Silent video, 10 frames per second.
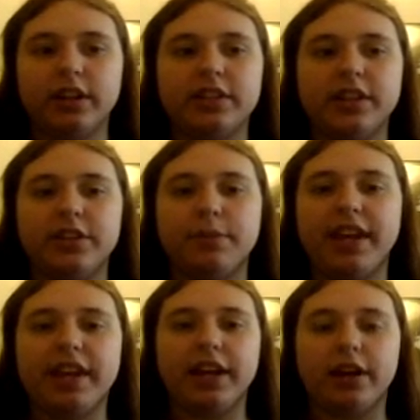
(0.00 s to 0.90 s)
that the
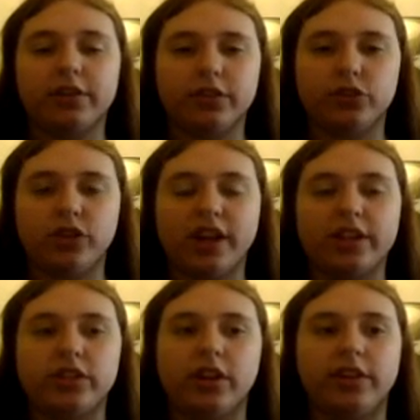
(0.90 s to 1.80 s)
main character, Jake
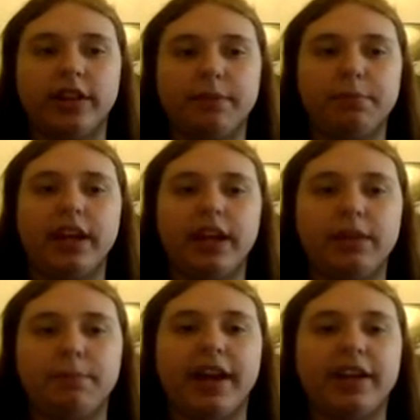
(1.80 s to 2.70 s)
Sully,
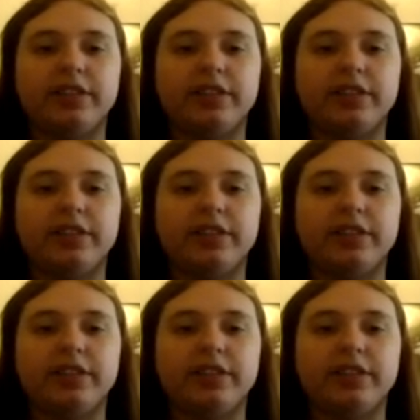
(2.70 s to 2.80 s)
played by